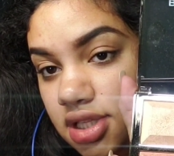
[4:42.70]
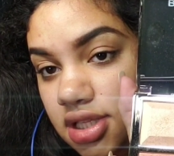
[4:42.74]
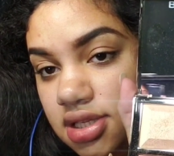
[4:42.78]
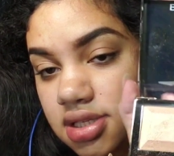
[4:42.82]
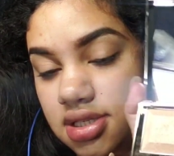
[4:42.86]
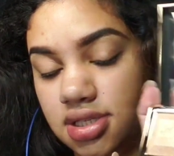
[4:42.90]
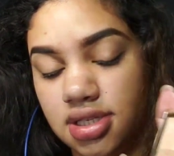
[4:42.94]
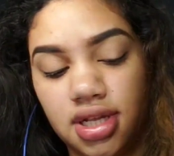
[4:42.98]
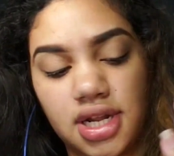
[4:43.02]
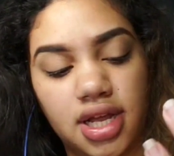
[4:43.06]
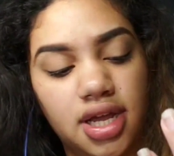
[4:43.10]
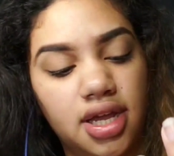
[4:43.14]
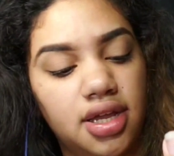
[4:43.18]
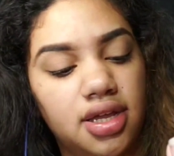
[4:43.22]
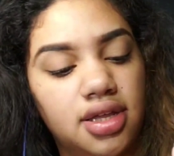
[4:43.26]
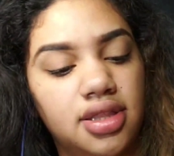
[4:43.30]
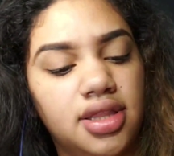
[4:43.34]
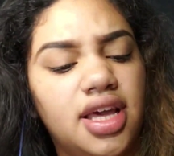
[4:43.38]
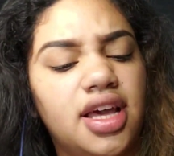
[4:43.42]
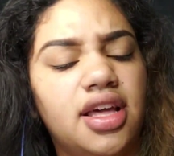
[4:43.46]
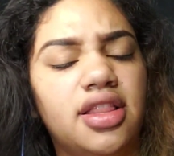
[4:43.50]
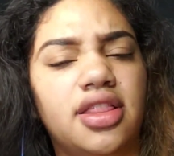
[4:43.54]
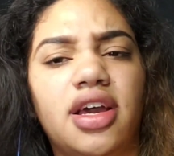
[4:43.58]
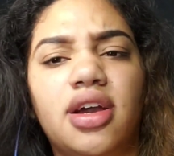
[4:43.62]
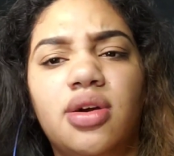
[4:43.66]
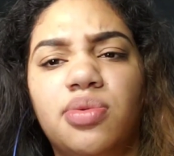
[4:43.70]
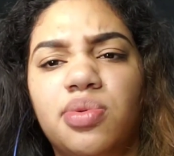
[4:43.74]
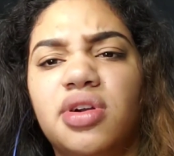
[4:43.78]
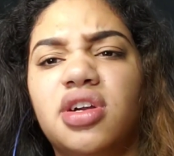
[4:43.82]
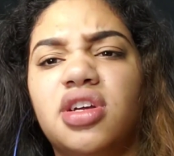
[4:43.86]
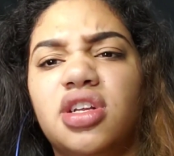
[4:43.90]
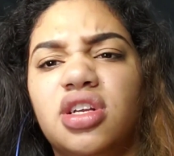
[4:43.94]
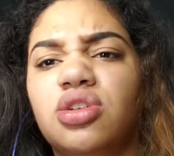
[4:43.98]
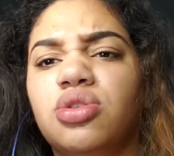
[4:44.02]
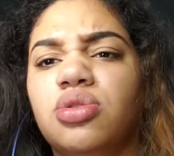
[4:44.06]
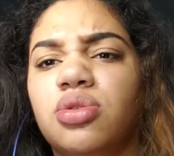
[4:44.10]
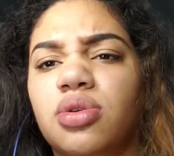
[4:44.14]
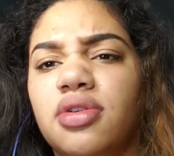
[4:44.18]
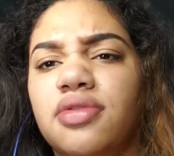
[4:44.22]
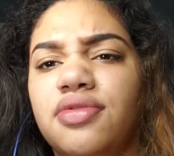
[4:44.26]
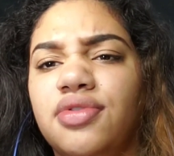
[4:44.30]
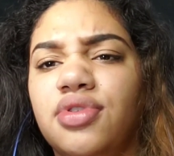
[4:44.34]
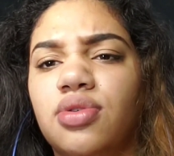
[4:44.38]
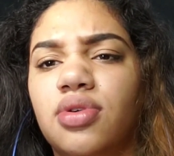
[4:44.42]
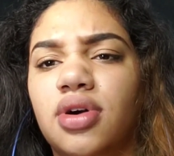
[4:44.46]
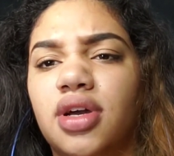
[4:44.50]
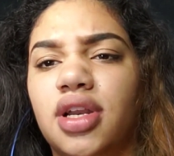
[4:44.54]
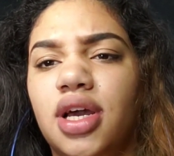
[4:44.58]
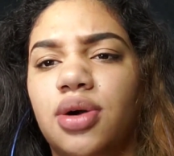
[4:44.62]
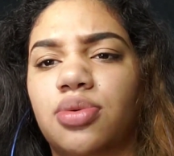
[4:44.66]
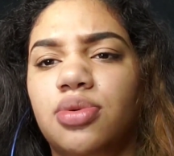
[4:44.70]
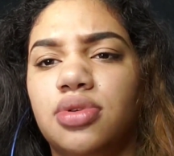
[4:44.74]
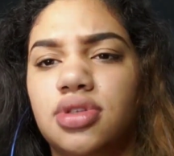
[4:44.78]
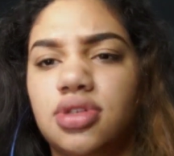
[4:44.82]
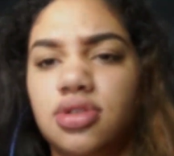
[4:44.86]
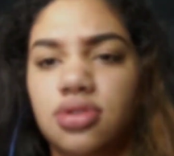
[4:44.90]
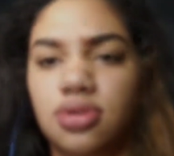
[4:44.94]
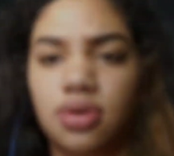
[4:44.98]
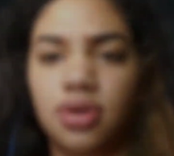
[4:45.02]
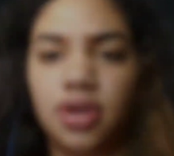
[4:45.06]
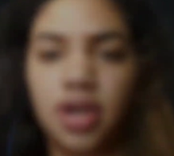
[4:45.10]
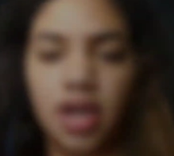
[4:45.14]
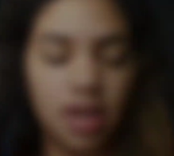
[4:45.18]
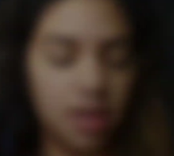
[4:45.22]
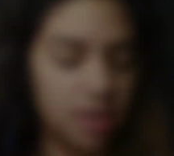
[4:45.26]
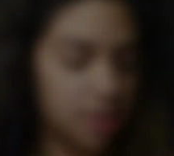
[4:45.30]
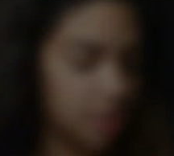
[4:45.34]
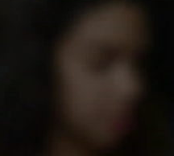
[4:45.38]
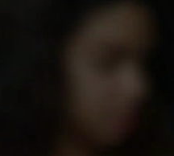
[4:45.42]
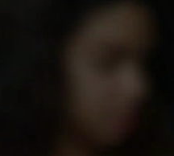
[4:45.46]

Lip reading: You see that? And that we're gonna do a review on that one too, okay?